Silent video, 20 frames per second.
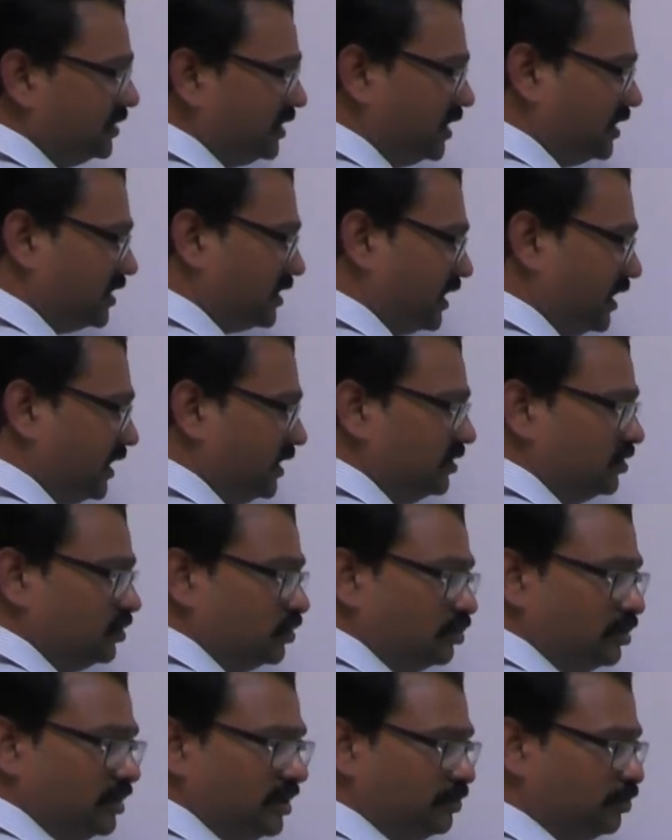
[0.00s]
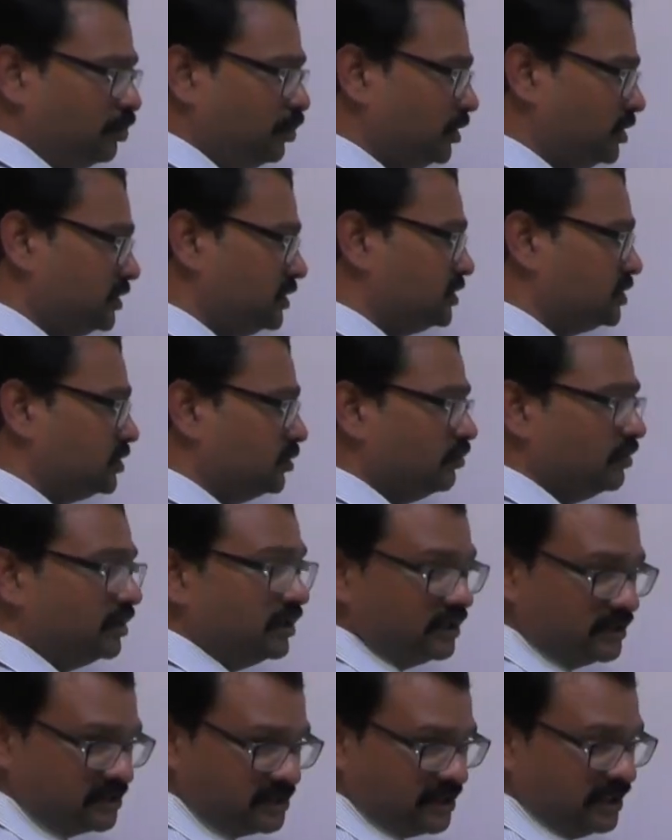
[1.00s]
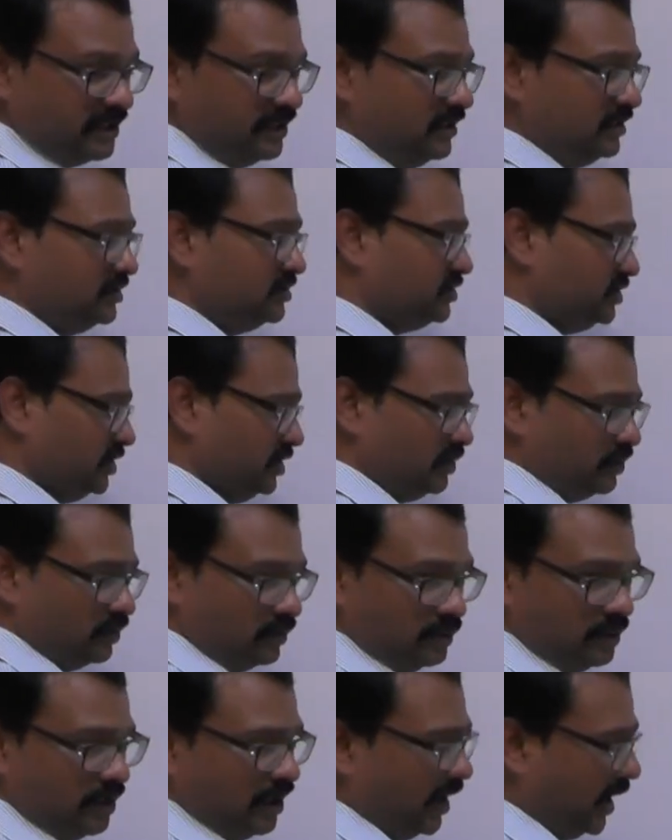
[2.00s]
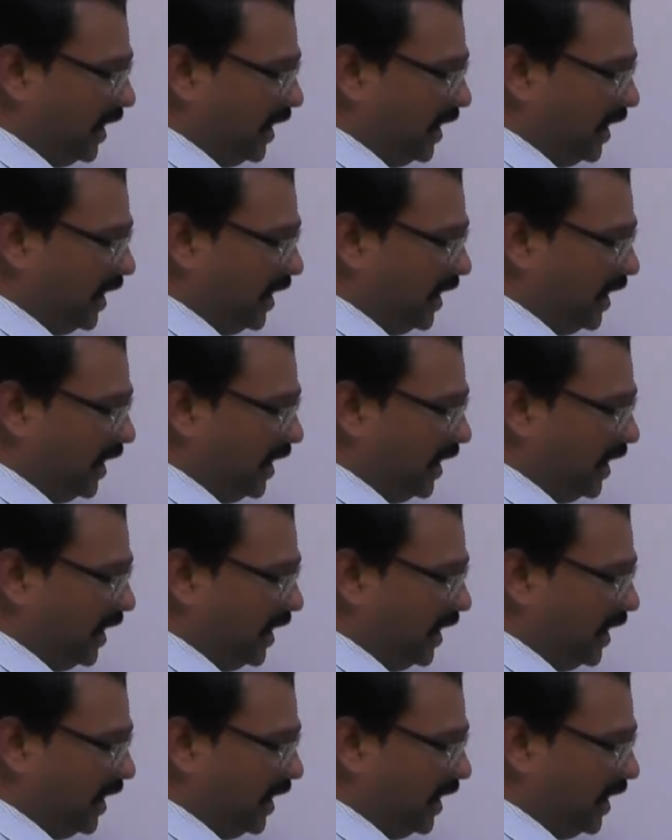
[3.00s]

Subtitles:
They are trying to be pushed towards any 0,